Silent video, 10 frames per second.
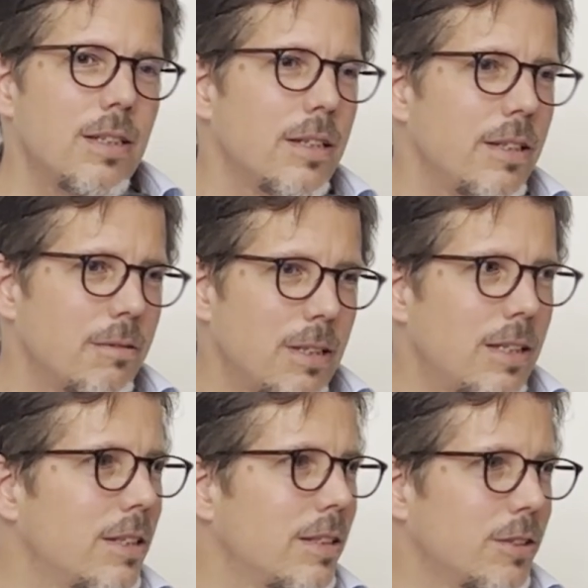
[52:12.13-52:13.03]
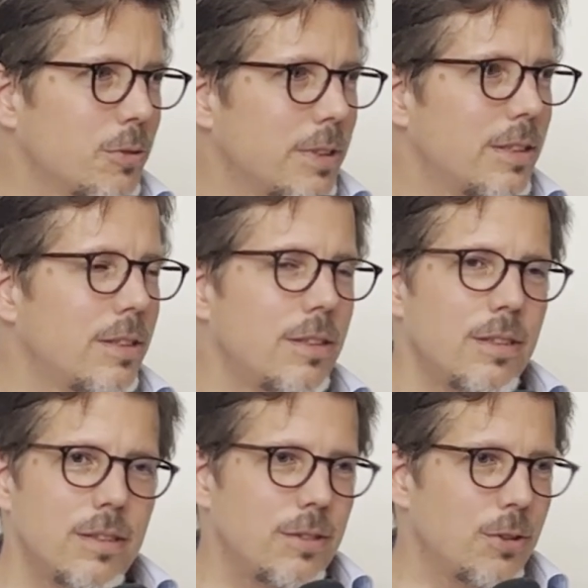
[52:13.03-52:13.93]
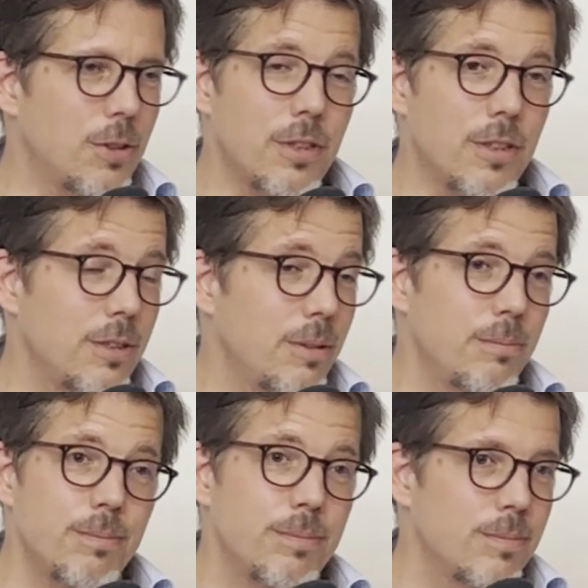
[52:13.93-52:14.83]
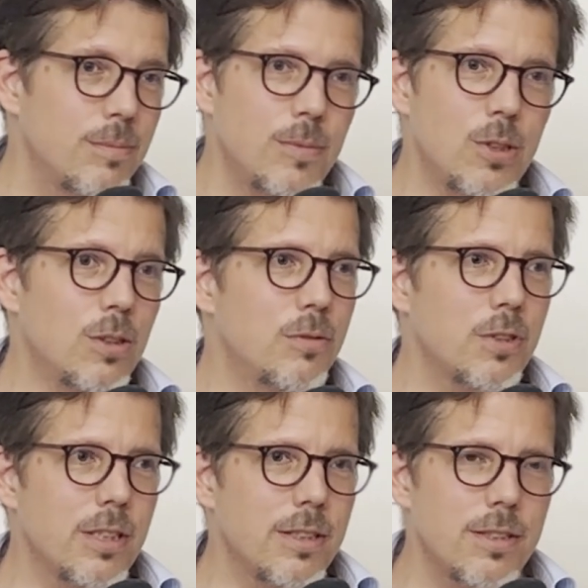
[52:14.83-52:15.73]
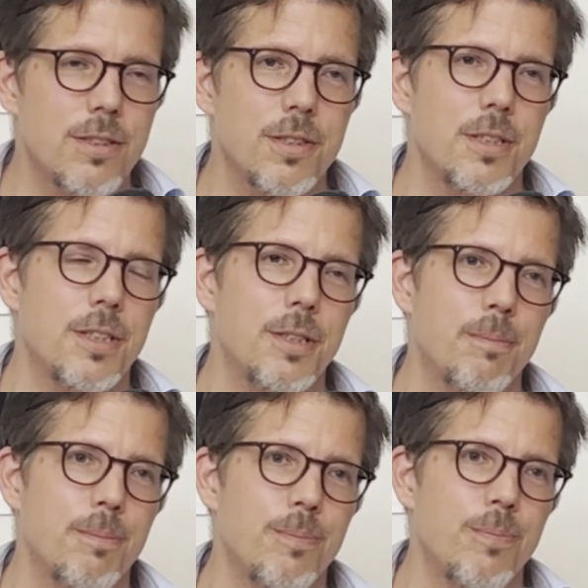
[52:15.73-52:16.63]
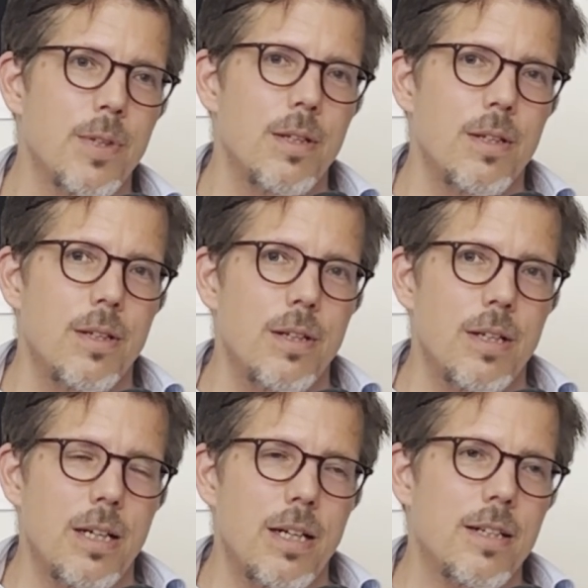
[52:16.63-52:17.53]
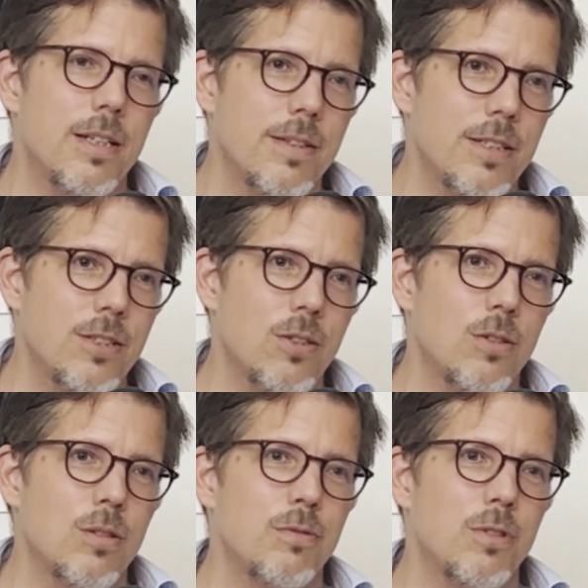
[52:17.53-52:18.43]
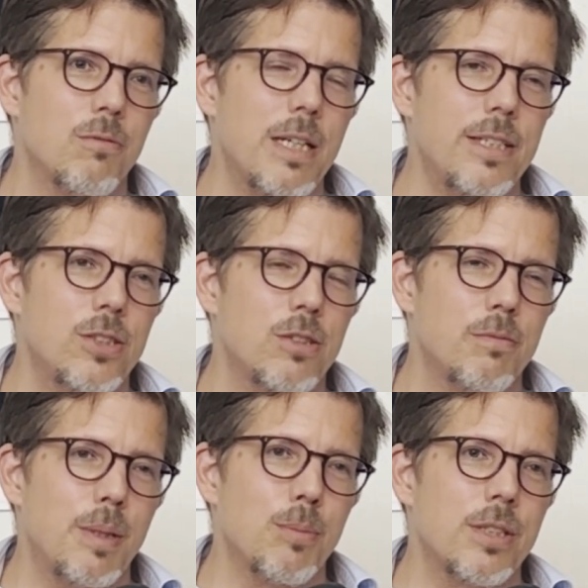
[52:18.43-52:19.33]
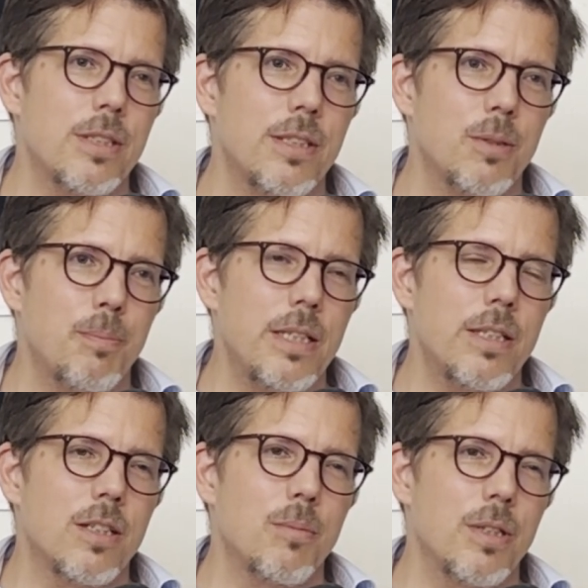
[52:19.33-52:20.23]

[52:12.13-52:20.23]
Like Iran, Israel, Turkey, the Gulf states, and then take stock of the range of member state opinion.